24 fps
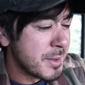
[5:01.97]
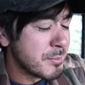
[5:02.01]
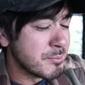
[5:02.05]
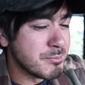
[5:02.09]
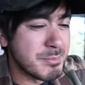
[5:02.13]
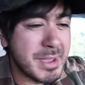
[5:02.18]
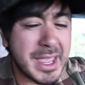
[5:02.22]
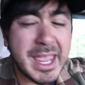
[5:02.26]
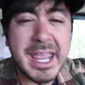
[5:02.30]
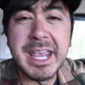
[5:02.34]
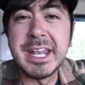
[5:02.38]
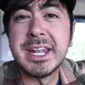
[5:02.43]

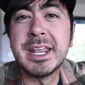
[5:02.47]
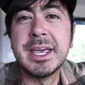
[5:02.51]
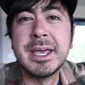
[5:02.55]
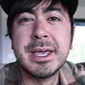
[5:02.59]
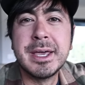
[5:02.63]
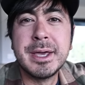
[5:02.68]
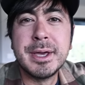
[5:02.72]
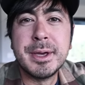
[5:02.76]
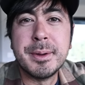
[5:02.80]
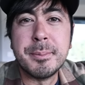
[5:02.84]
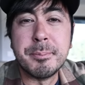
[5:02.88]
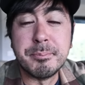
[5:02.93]
made
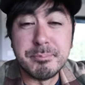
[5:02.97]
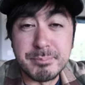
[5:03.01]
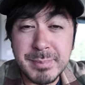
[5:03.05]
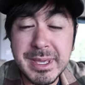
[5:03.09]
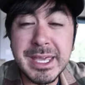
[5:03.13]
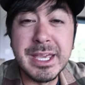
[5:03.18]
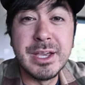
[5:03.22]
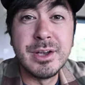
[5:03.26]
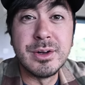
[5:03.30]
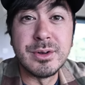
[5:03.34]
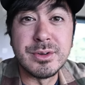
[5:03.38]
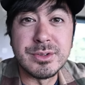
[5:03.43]

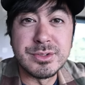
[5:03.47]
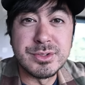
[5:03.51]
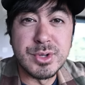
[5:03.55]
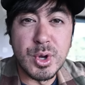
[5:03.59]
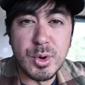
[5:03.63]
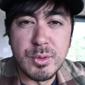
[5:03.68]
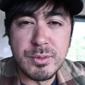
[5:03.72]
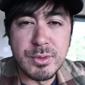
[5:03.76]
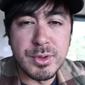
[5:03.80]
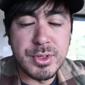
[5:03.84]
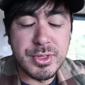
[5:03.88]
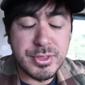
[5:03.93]
meals,
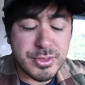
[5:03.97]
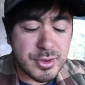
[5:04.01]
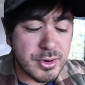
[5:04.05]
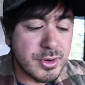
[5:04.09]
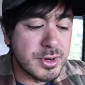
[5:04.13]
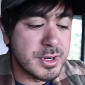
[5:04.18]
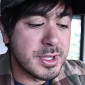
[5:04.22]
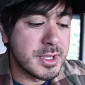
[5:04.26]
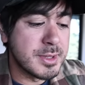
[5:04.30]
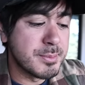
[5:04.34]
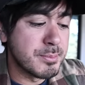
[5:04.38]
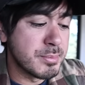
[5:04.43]
over
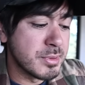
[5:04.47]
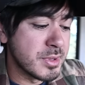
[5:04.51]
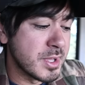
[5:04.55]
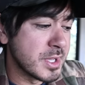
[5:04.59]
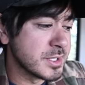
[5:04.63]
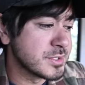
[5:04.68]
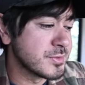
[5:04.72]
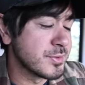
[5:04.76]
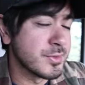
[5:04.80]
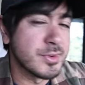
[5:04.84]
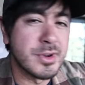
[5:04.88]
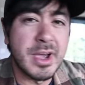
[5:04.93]
thirty
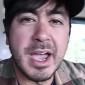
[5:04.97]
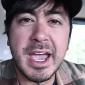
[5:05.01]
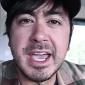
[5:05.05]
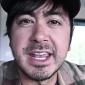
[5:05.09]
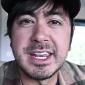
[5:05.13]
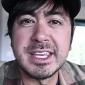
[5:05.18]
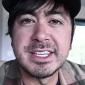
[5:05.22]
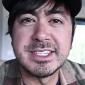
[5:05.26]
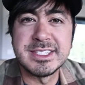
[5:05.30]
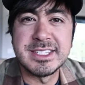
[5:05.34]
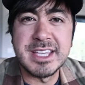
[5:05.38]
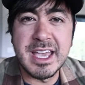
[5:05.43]
plus
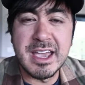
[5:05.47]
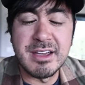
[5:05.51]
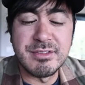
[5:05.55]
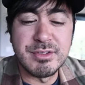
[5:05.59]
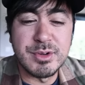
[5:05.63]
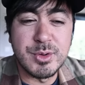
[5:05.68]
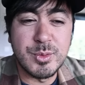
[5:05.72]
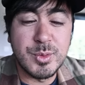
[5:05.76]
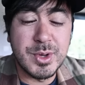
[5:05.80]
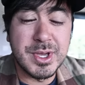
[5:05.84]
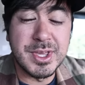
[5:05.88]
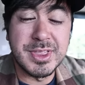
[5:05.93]
varieties
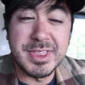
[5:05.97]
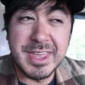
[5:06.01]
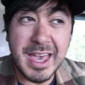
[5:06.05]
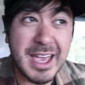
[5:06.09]
every week.